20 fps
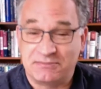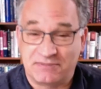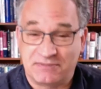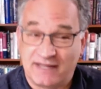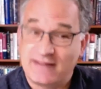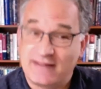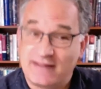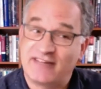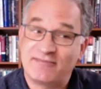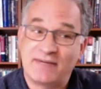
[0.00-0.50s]
But I
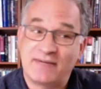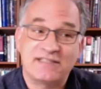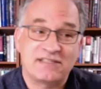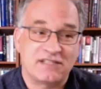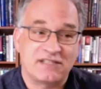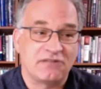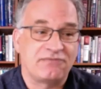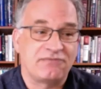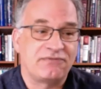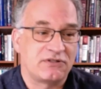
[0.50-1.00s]
think of
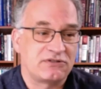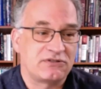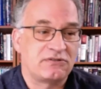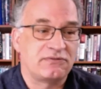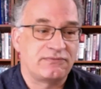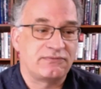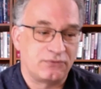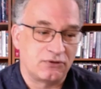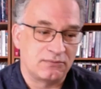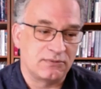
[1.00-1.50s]
myself first
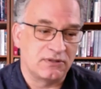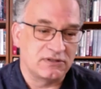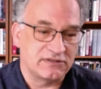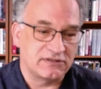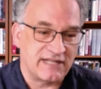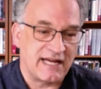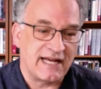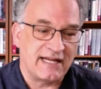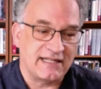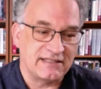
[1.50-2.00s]
and
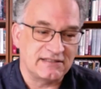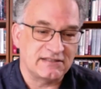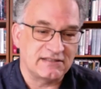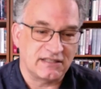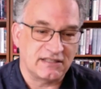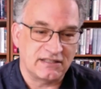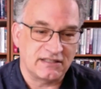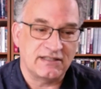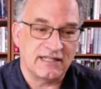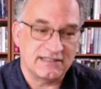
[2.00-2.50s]
foremost as
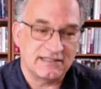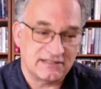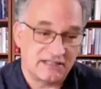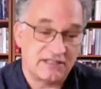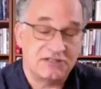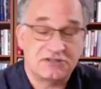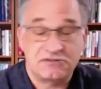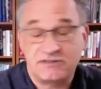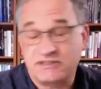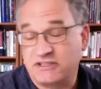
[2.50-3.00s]
a, as a
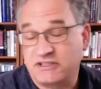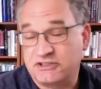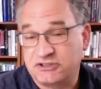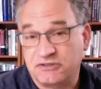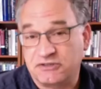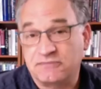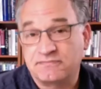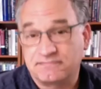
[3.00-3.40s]
history teacher.